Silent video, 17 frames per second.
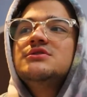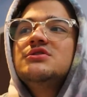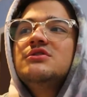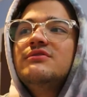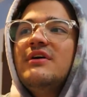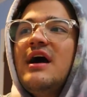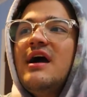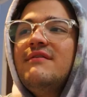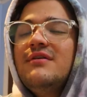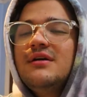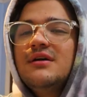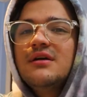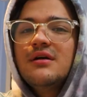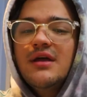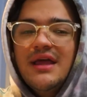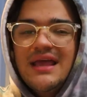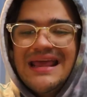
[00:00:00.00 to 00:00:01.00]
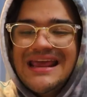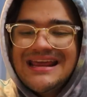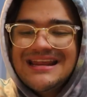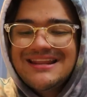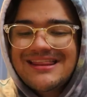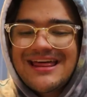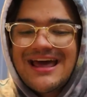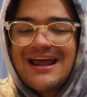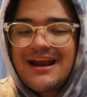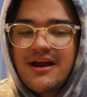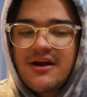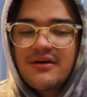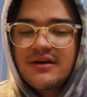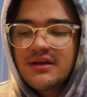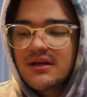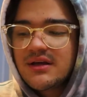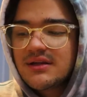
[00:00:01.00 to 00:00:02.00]
surviving in that
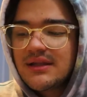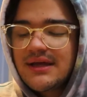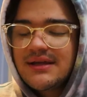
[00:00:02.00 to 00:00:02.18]
area.